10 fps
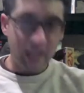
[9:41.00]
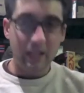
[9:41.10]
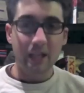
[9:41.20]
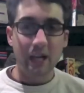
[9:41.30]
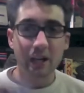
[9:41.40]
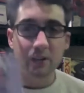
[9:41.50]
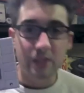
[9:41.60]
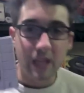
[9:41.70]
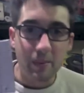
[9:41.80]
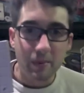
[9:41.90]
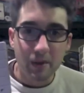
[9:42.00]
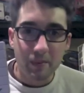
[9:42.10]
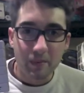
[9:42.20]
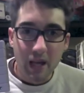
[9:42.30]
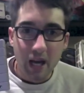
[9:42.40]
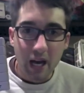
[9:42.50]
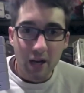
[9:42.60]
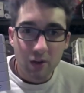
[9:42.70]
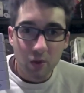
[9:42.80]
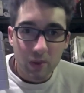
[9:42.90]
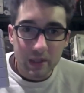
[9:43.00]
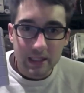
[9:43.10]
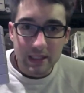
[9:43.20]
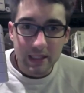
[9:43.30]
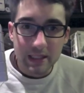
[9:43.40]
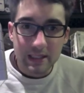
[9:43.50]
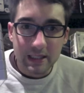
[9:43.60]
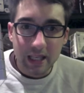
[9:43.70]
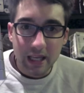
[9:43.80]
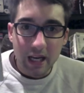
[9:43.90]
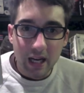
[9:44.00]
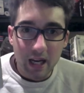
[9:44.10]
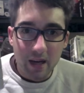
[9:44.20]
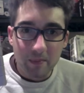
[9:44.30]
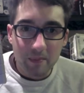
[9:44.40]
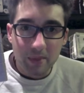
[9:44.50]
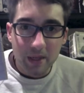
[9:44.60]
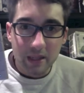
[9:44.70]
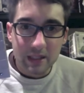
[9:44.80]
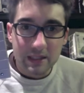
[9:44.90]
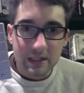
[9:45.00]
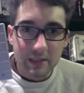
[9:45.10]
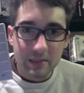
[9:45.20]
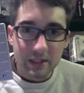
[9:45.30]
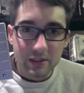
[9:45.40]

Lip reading: Congo's Caper. I don't know what this is. But it seemed